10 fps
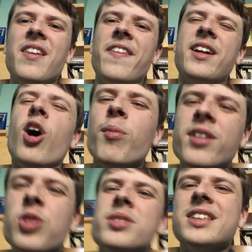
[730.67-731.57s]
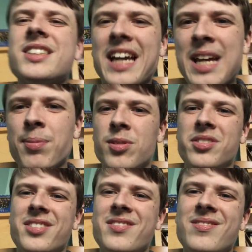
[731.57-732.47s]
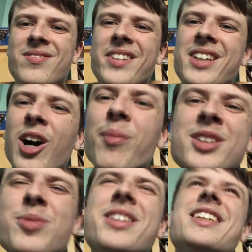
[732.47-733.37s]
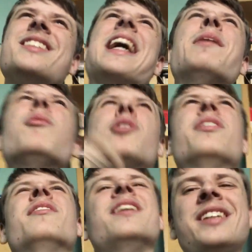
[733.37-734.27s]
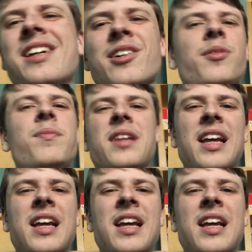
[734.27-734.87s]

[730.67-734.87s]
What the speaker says: The comments were disabled. The comments were disabled on the video.